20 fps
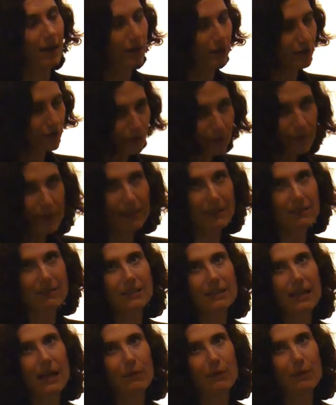during the
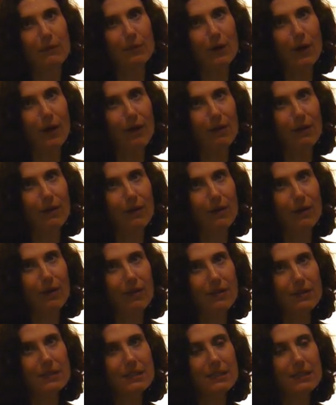time of the
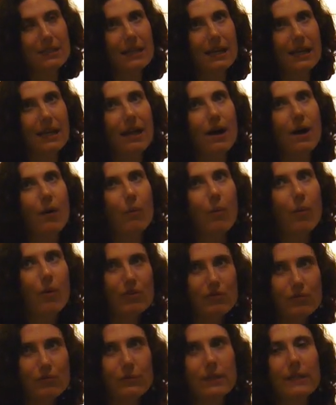Holocaust
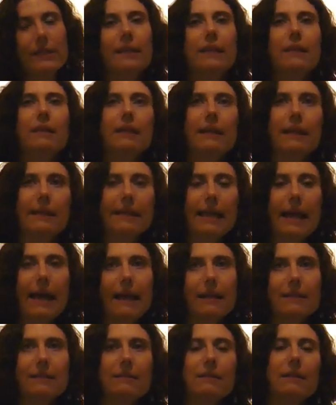was really an
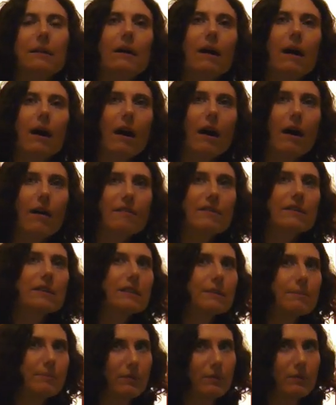act of
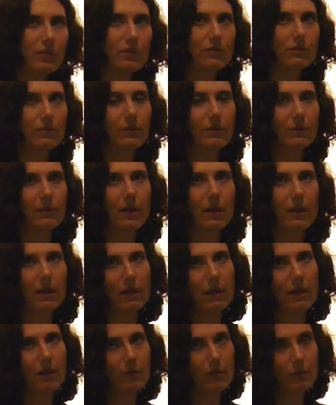spiritual
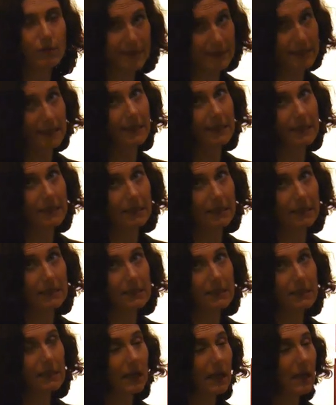resistance.